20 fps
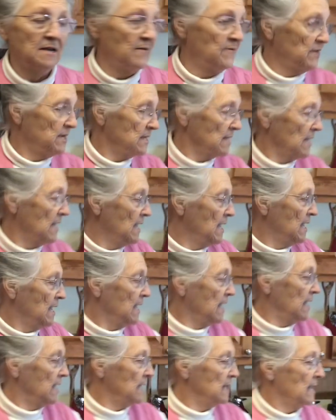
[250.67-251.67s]
of it
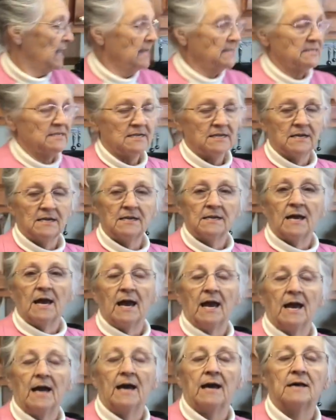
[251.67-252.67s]
and I did
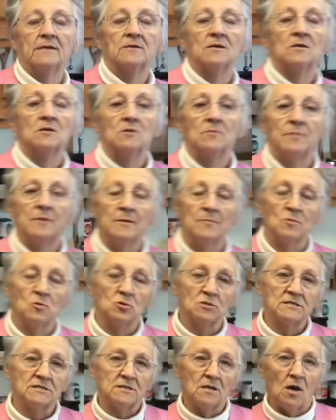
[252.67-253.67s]
add a little bit
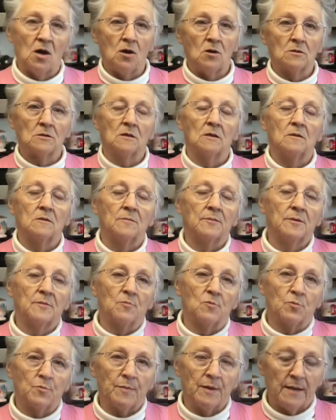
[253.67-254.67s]
more salt, a little bit
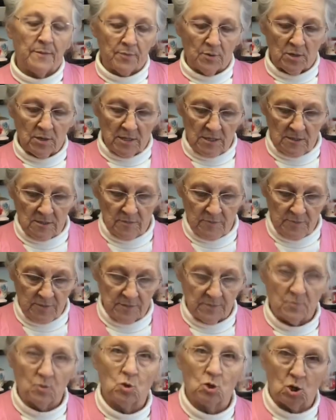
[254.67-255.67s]
more pepper, and a little
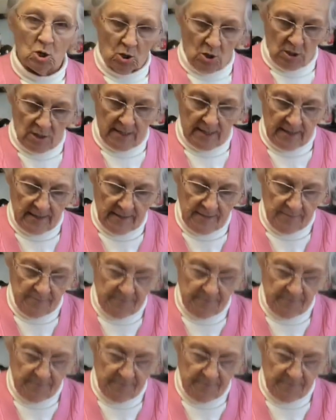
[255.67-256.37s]
bit more garlic